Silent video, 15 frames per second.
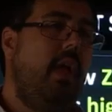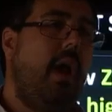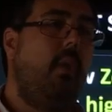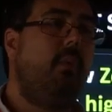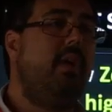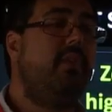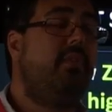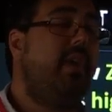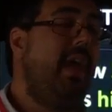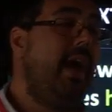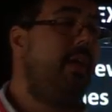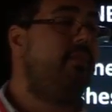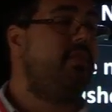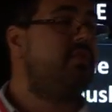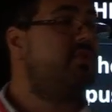And with the
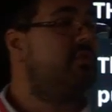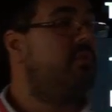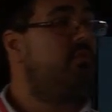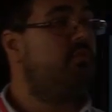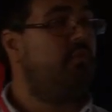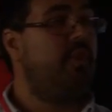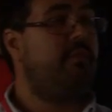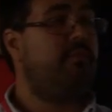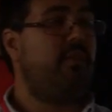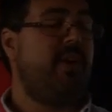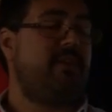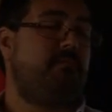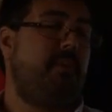average refresh